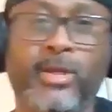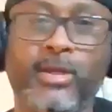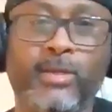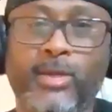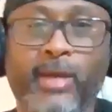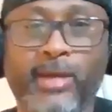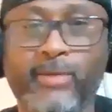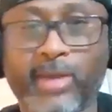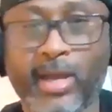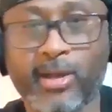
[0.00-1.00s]
Emmett, I
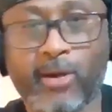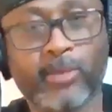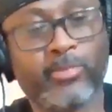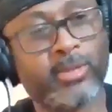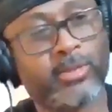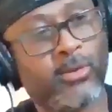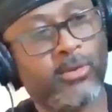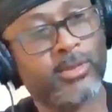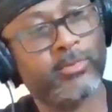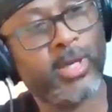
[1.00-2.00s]
never got caught up in
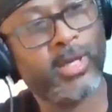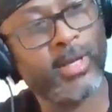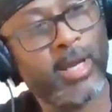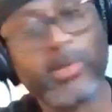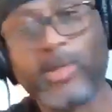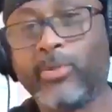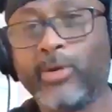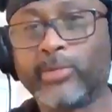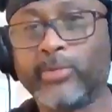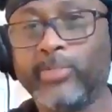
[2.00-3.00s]
scores, man, and how many
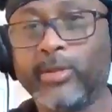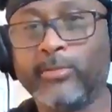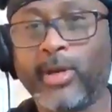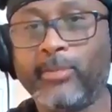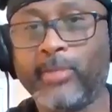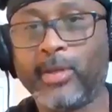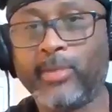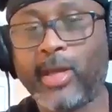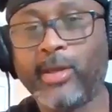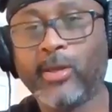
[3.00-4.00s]
points we beat them by, man.
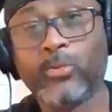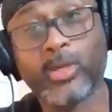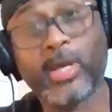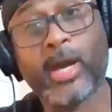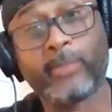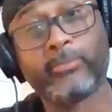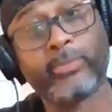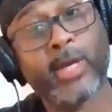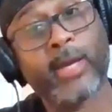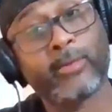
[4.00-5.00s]
But I know we got them.
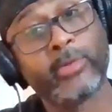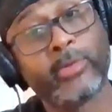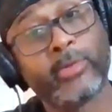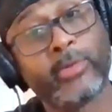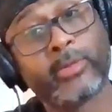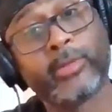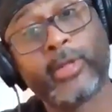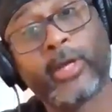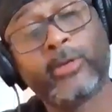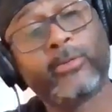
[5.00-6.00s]
We got them real
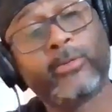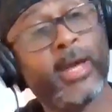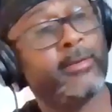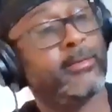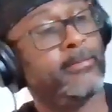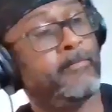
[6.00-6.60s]
good. I know that.